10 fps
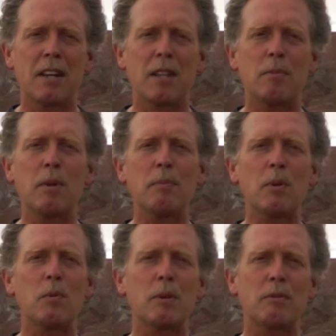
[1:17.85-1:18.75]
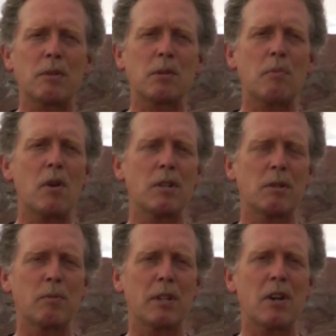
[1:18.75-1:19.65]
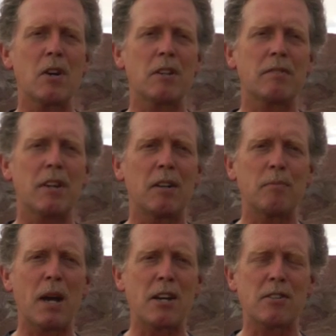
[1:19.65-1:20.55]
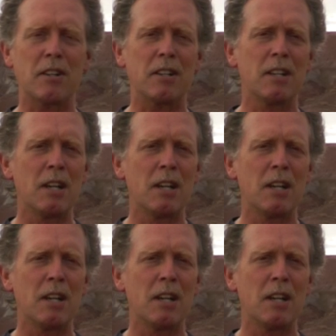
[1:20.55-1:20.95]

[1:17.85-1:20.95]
The people would respond with heartfelt passion,